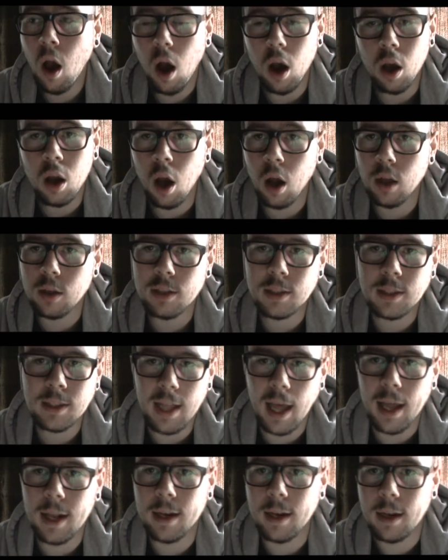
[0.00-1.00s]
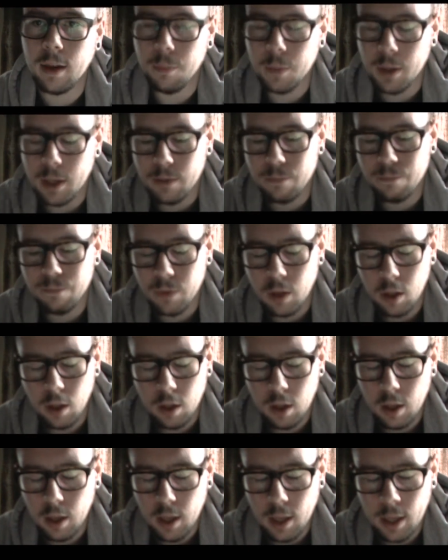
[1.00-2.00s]
I can't stand him.
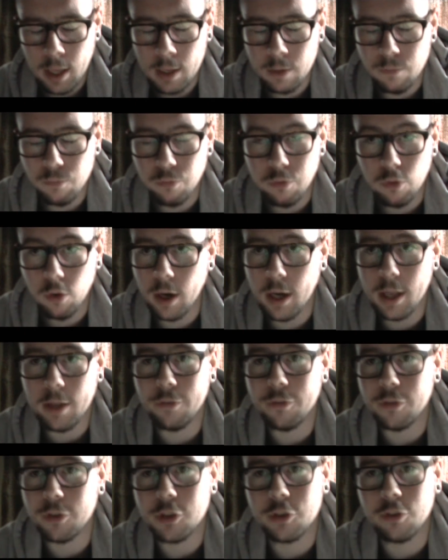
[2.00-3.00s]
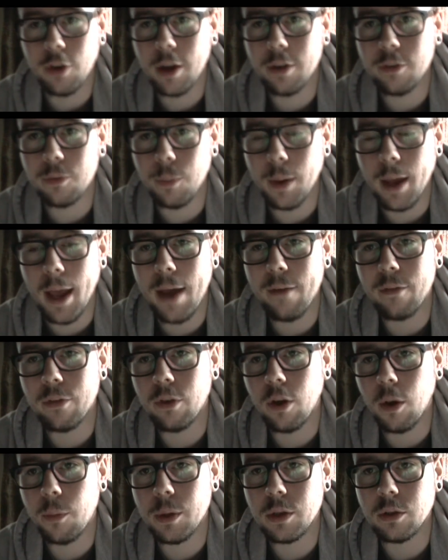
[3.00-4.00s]
He really frustrates me. Every
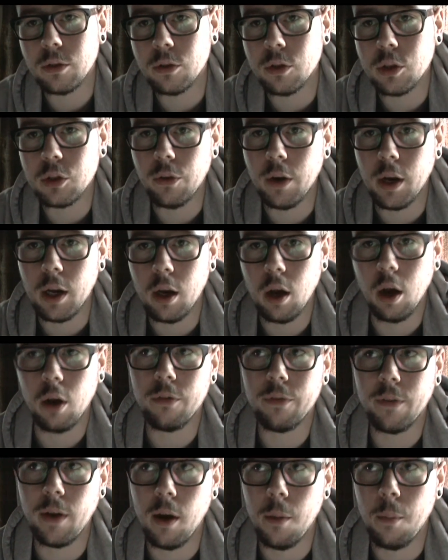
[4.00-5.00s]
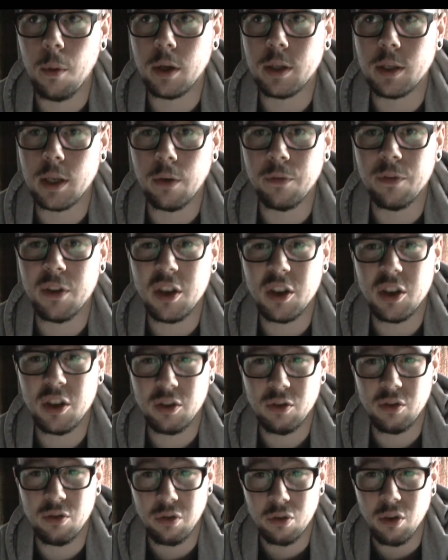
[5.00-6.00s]
time he's on screen, I find myself
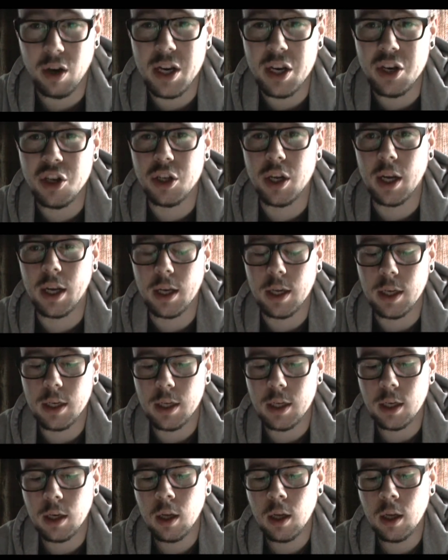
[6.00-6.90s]
cringing.